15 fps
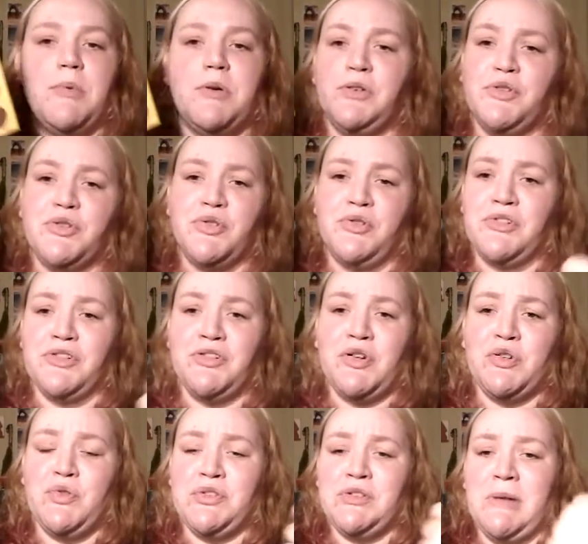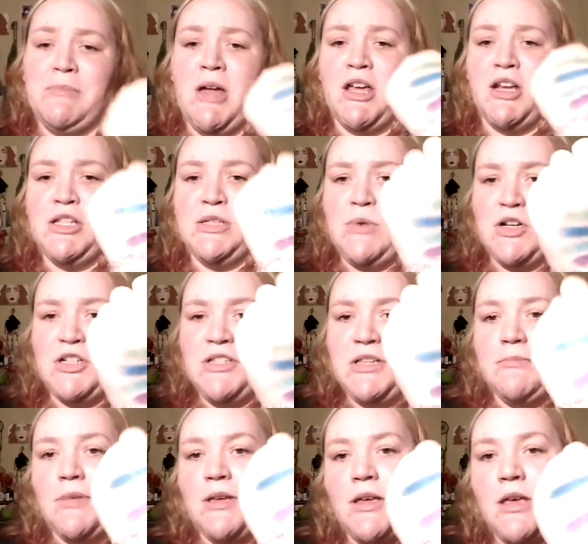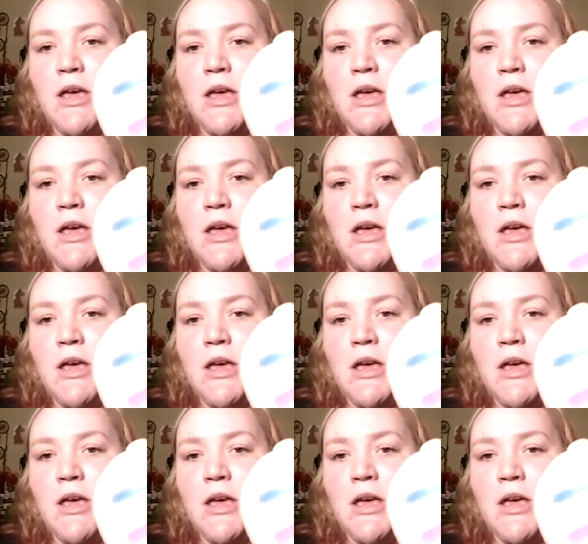Neutrals are neutral, so I'm not going to swatch them.